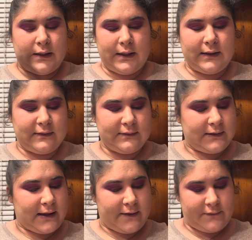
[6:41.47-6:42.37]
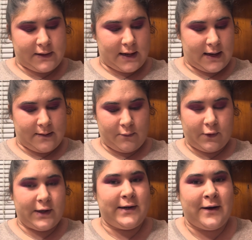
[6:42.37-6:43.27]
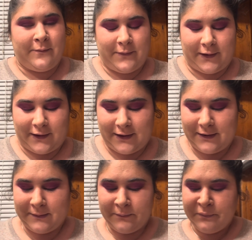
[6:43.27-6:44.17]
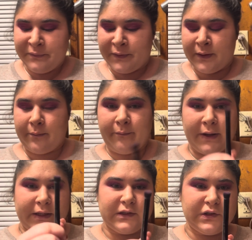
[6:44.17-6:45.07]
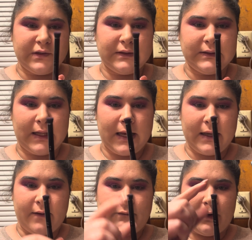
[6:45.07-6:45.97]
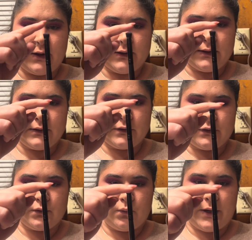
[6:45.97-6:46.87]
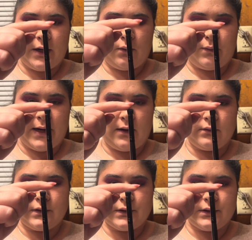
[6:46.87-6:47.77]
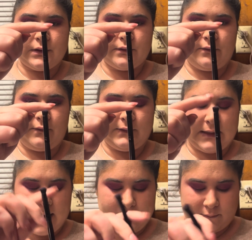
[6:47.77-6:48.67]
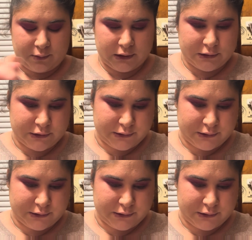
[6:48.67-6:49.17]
It doesn't have a name or a number, but it's just like a very like square, round, flat brush.